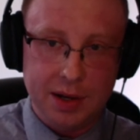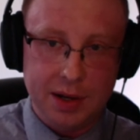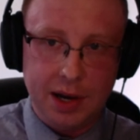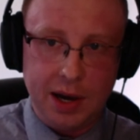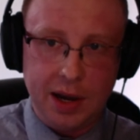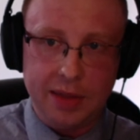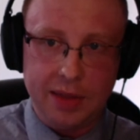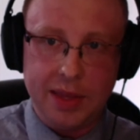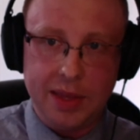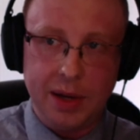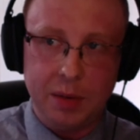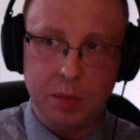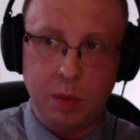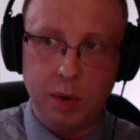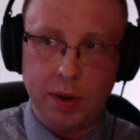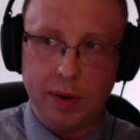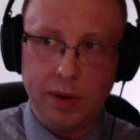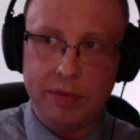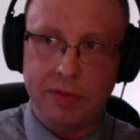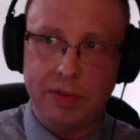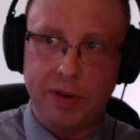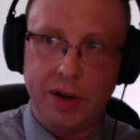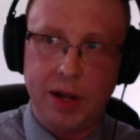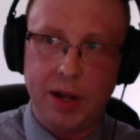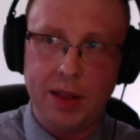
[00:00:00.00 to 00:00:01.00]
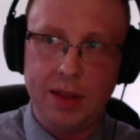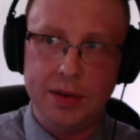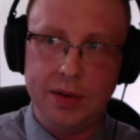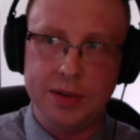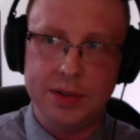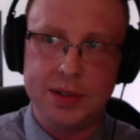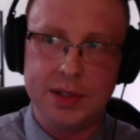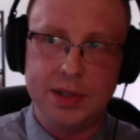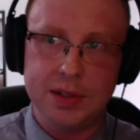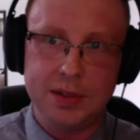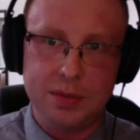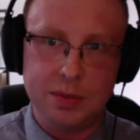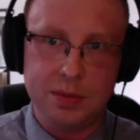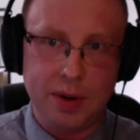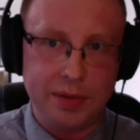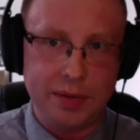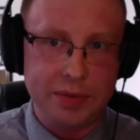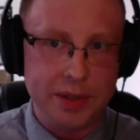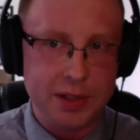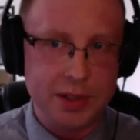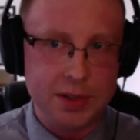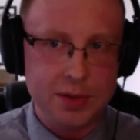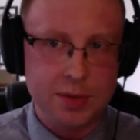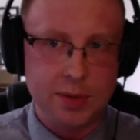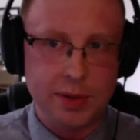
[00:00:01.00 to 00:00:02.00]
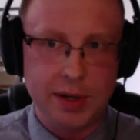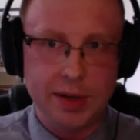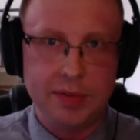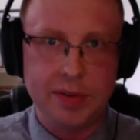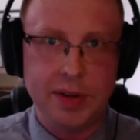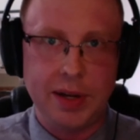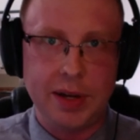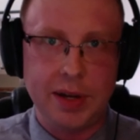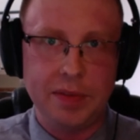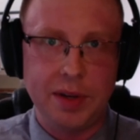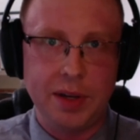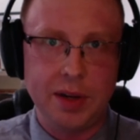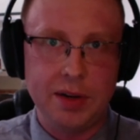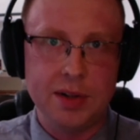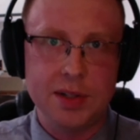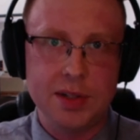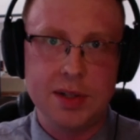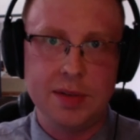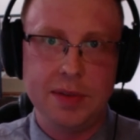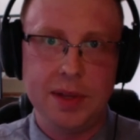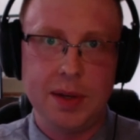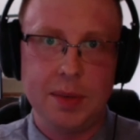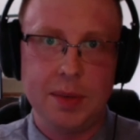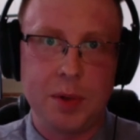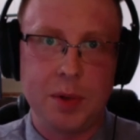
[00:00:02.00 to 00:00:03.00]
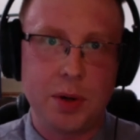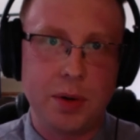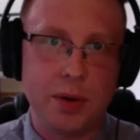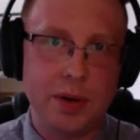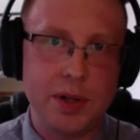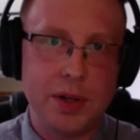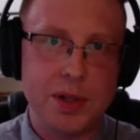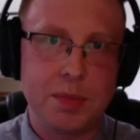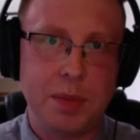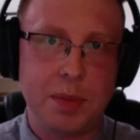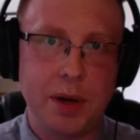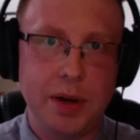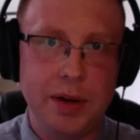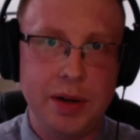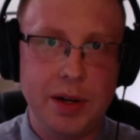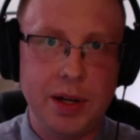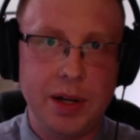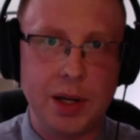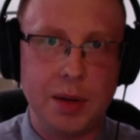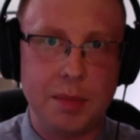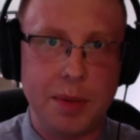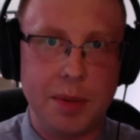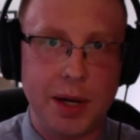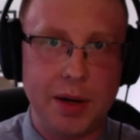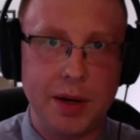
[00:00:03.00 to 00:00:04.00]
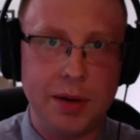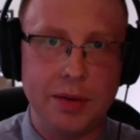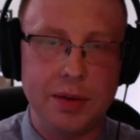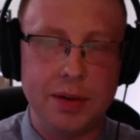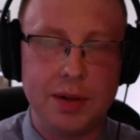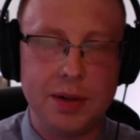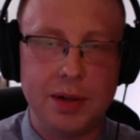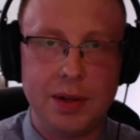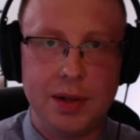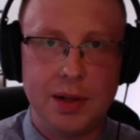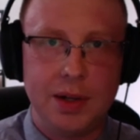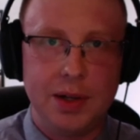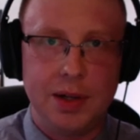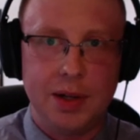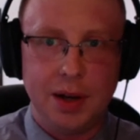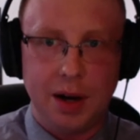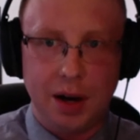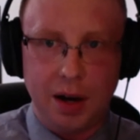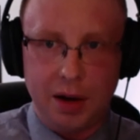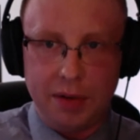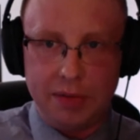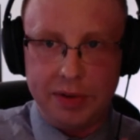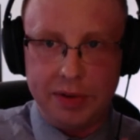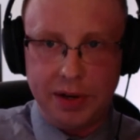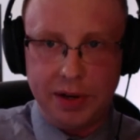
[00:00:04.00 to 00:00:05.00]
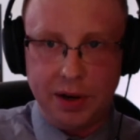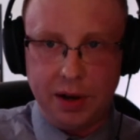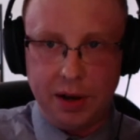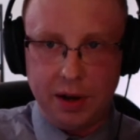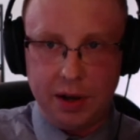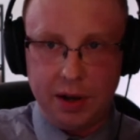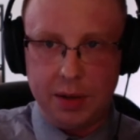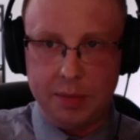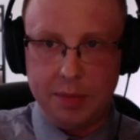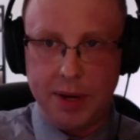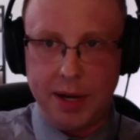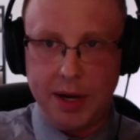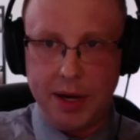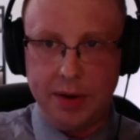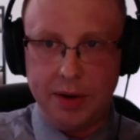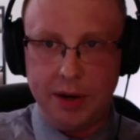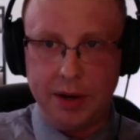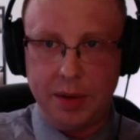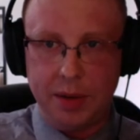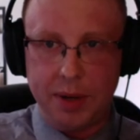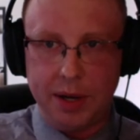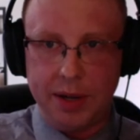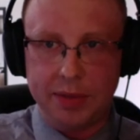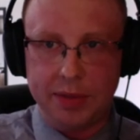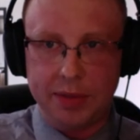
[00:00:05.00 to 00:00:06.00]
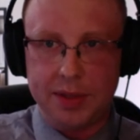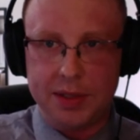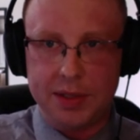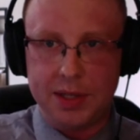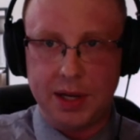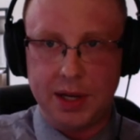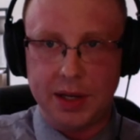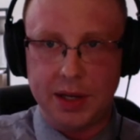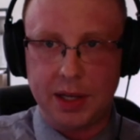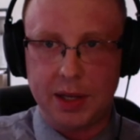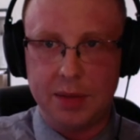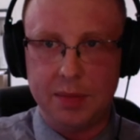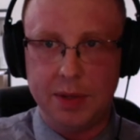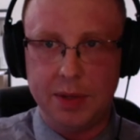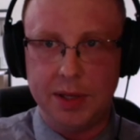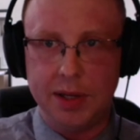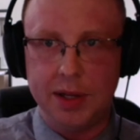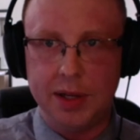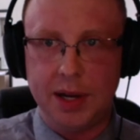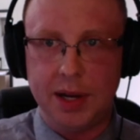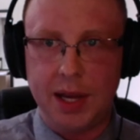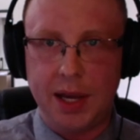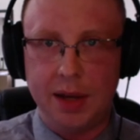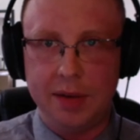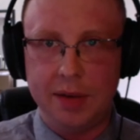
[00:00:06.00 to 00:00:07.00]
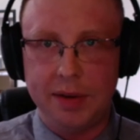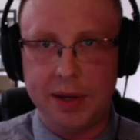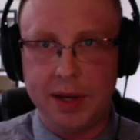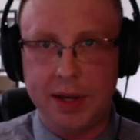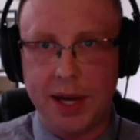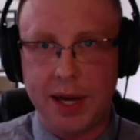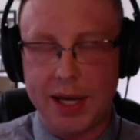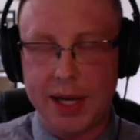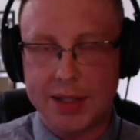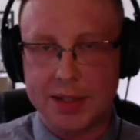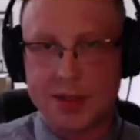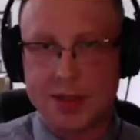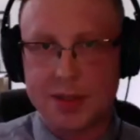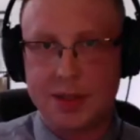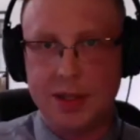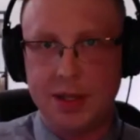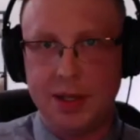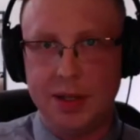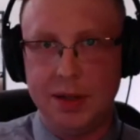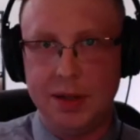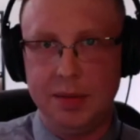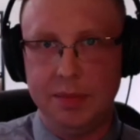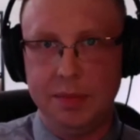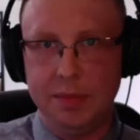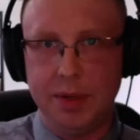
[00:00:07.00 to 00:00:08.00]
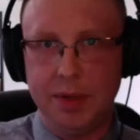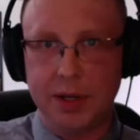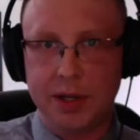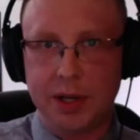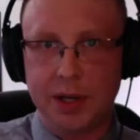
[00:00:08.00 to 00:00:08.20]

And then what follows is roughly 25 years of them corresponding about off and on about about the document. And Ava asks him a